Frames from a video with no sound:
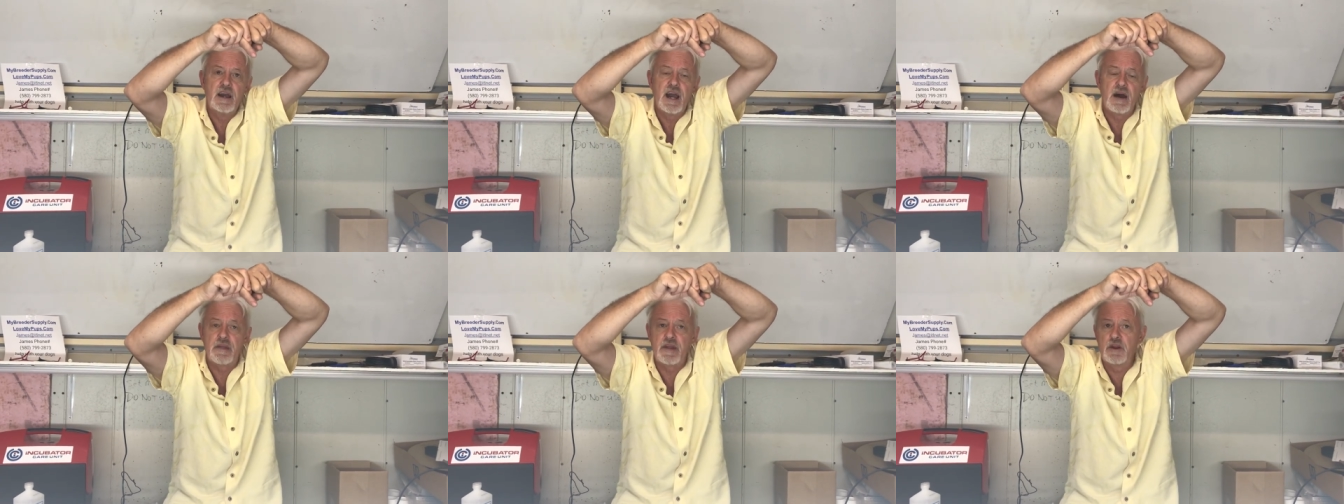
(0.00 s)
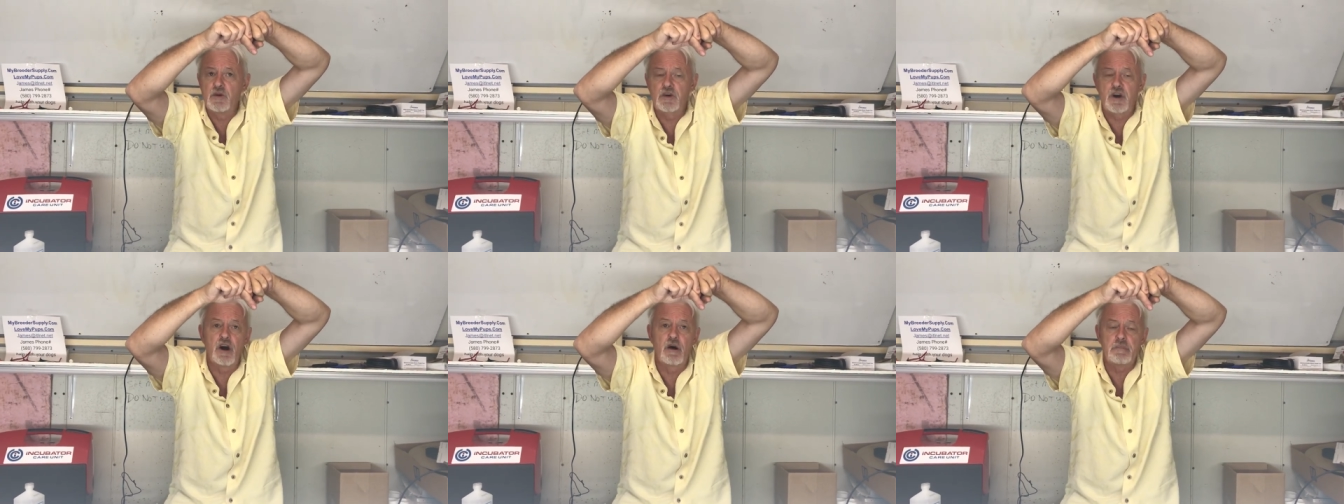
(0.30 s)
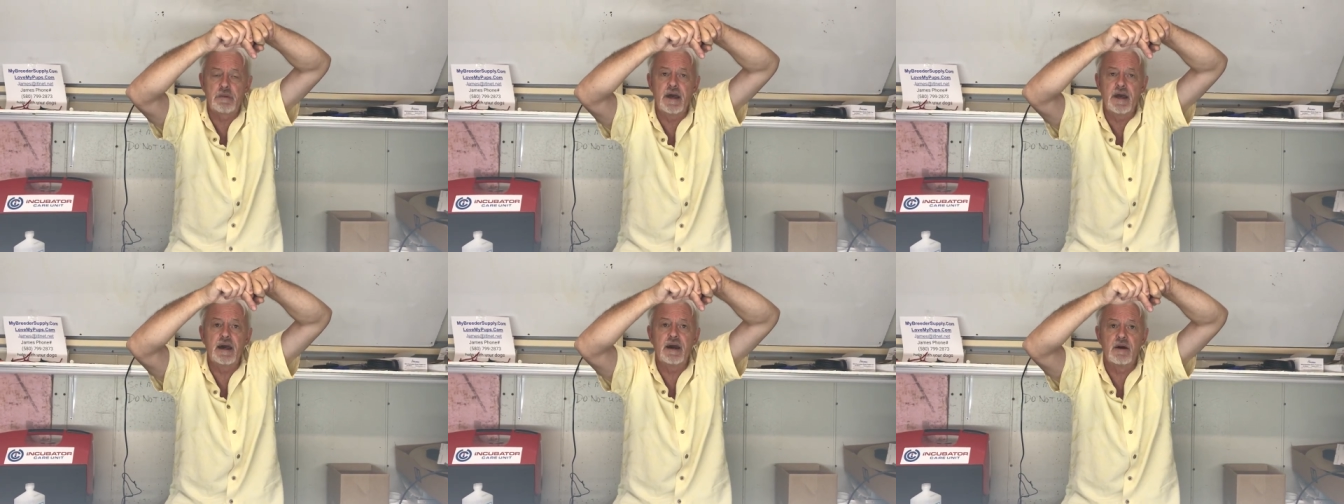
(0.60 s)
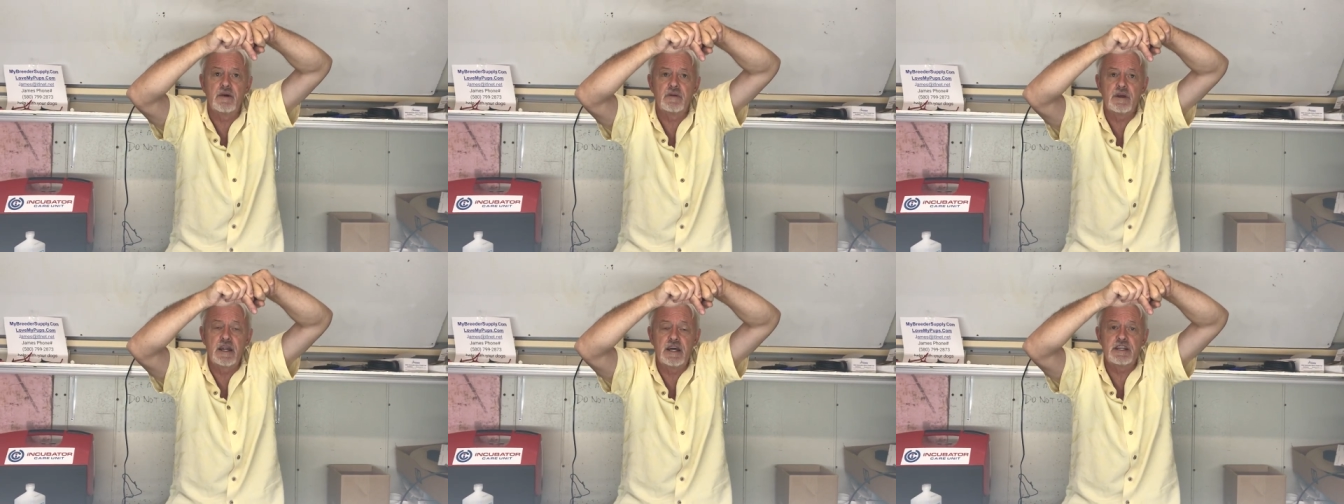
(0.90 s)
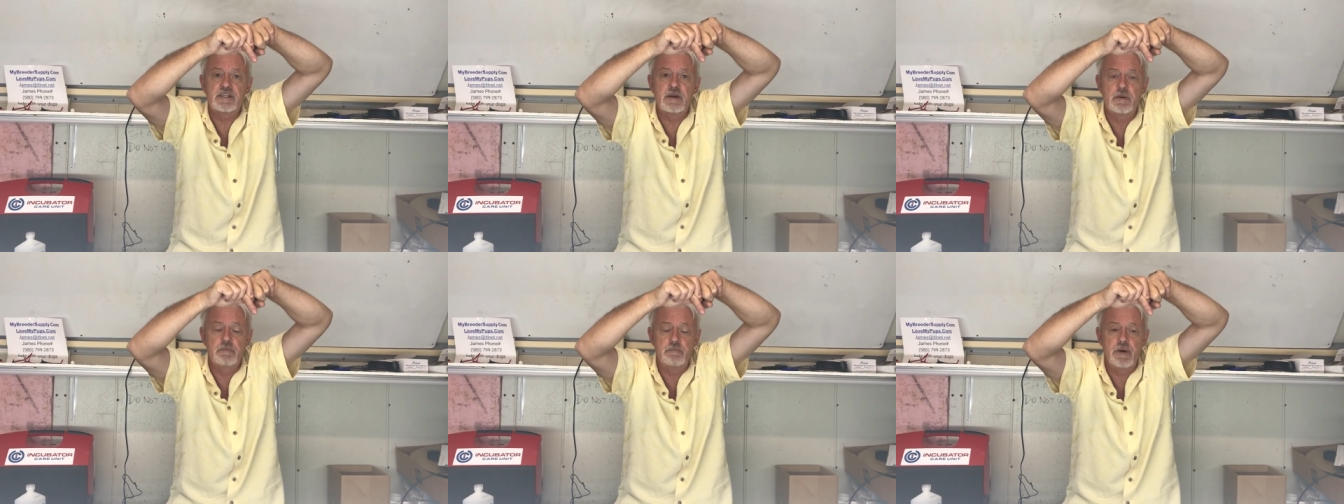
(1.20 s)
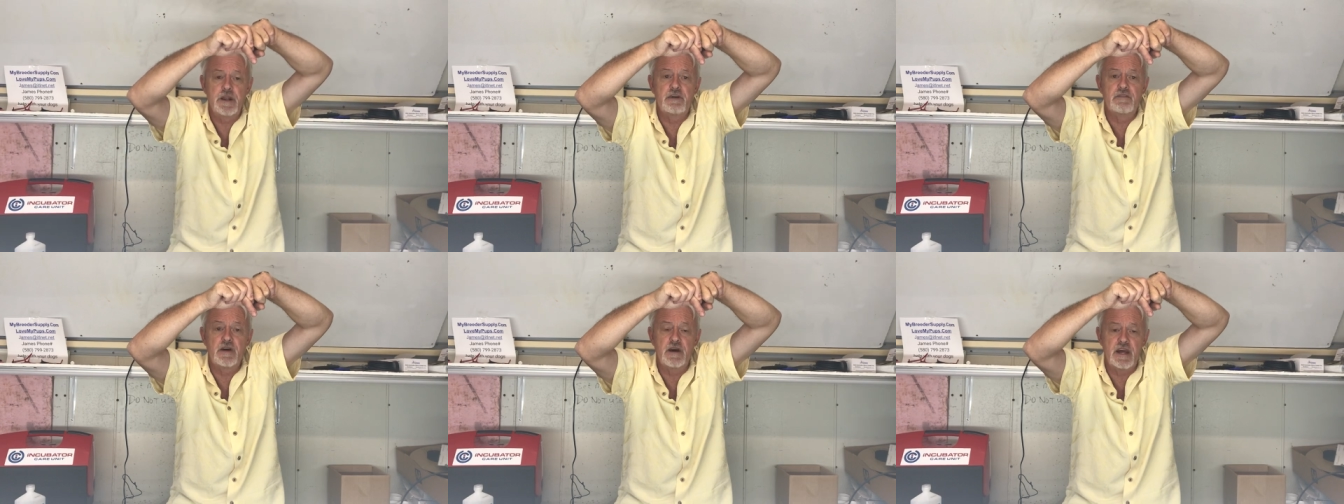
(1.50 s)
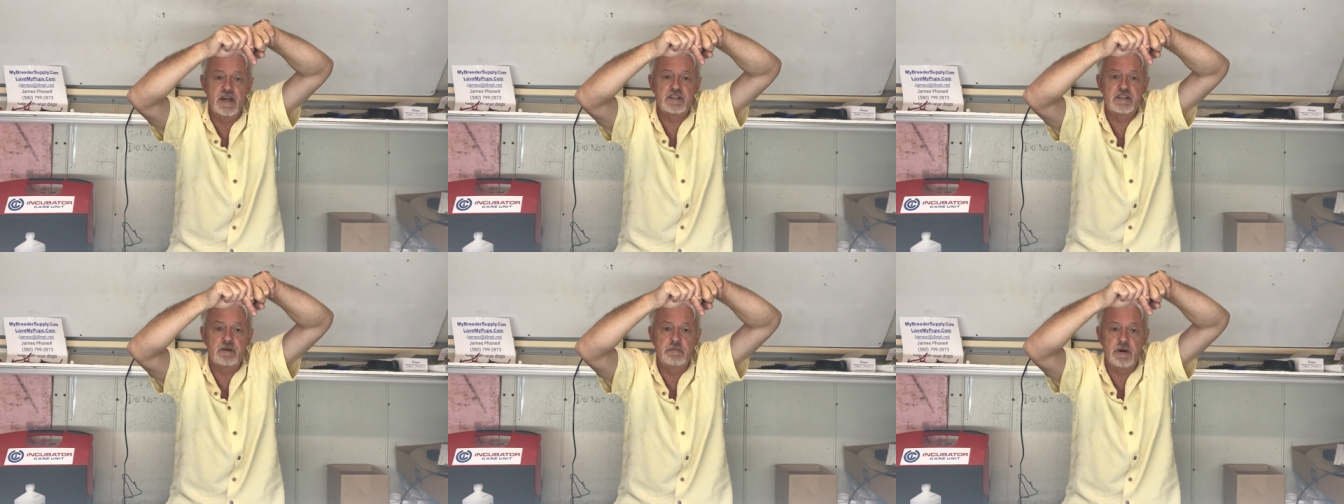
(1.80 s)
And then he'll calm down. And it's a bit of
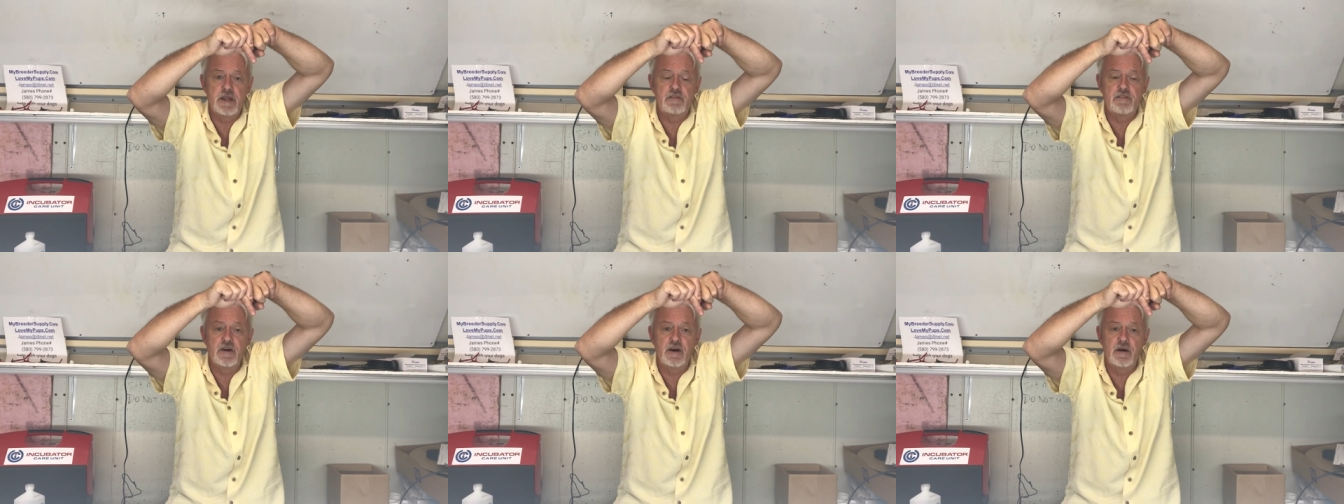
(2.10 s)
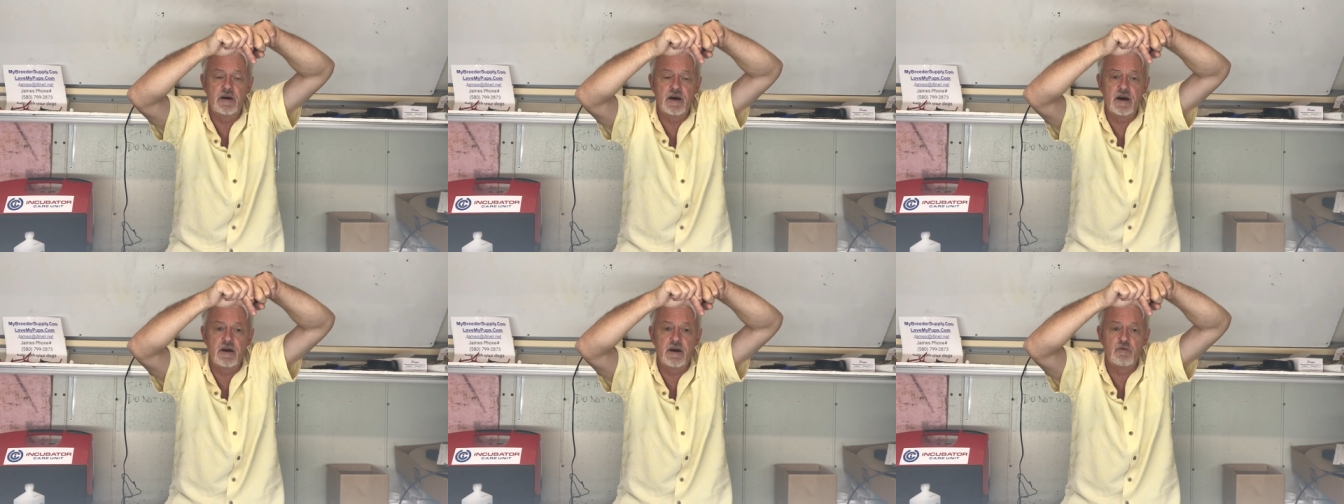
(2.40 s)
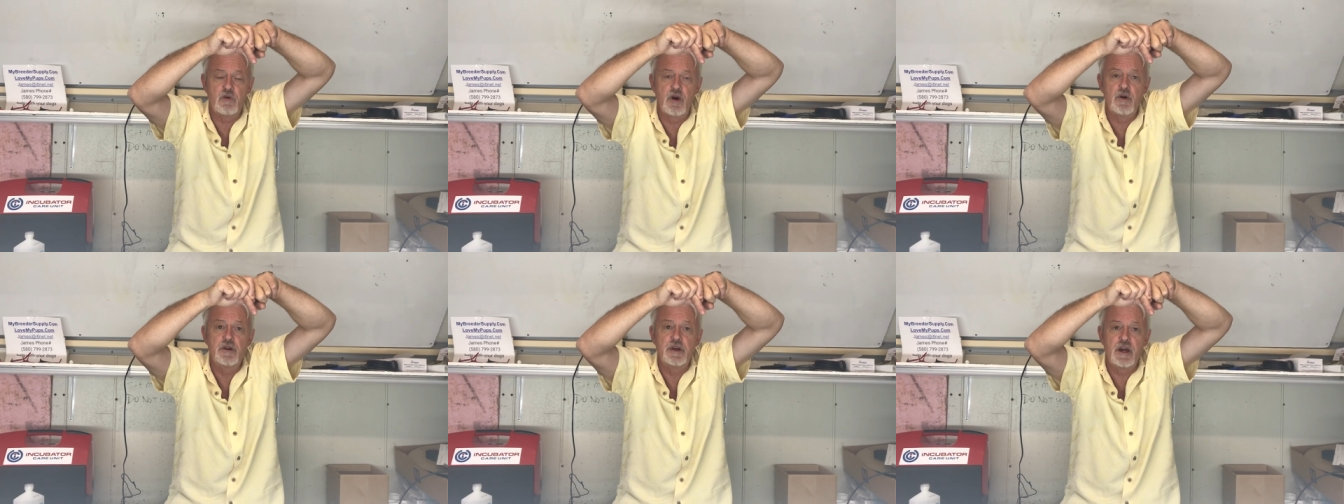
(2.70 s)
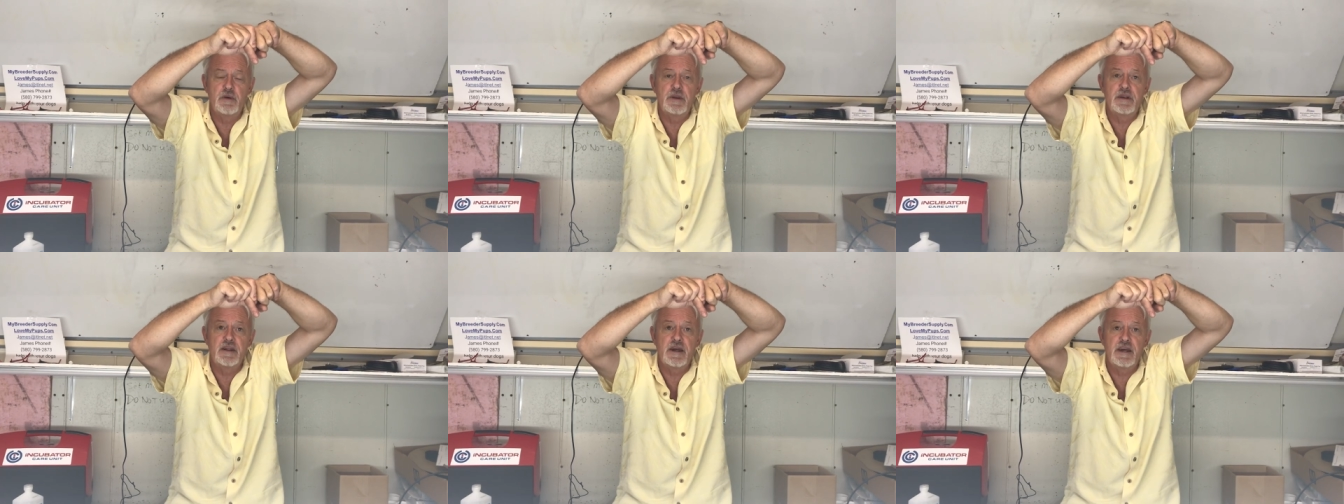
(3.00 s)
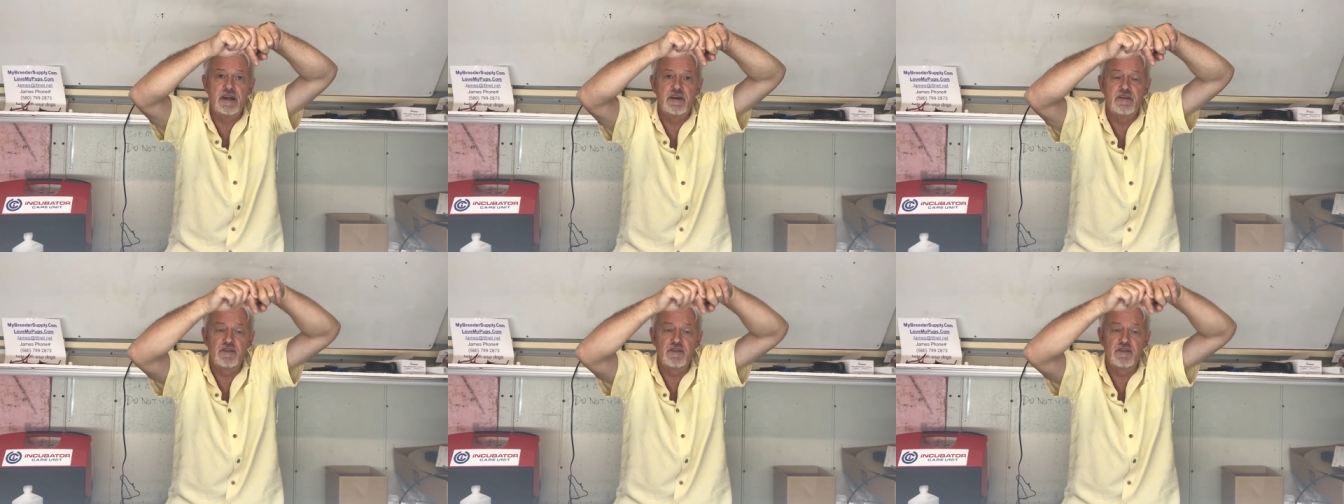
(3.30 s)
a, it's a bit of a, a rodeo, isn't it?